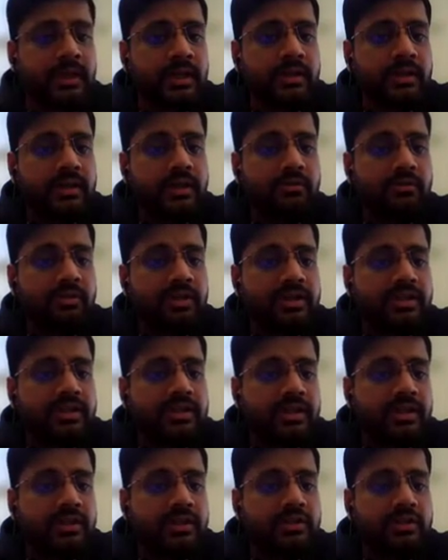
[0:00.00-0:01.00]
Here we'll
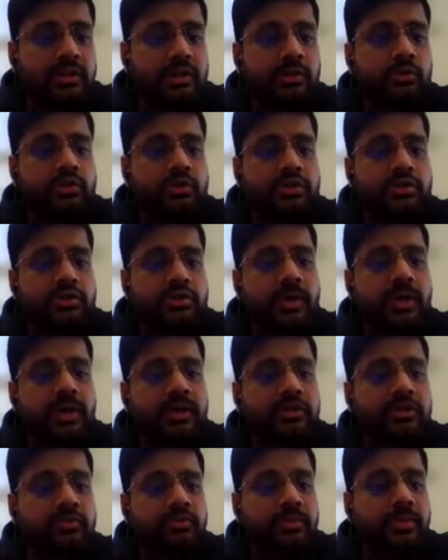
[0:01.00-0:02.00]
see a solutions
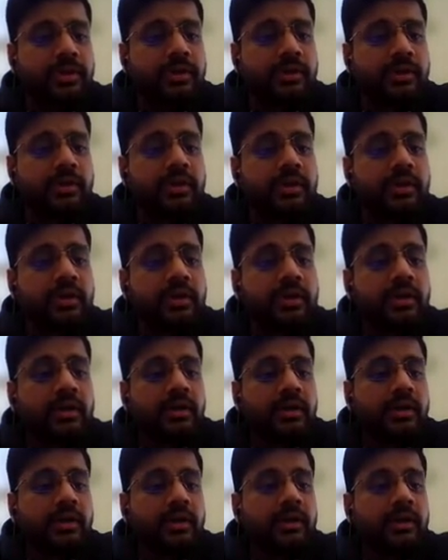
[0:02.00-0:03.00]
management
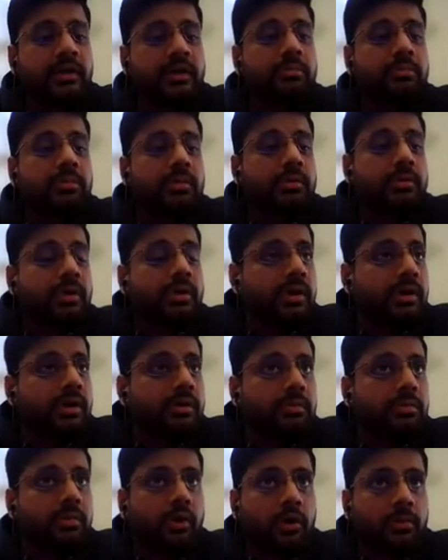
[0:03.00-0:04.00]
uh,
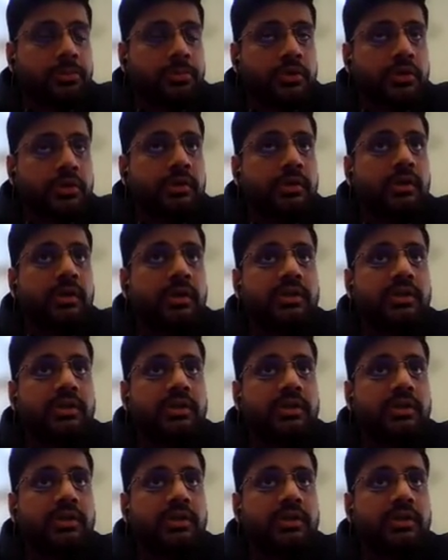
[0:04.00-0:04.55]
option.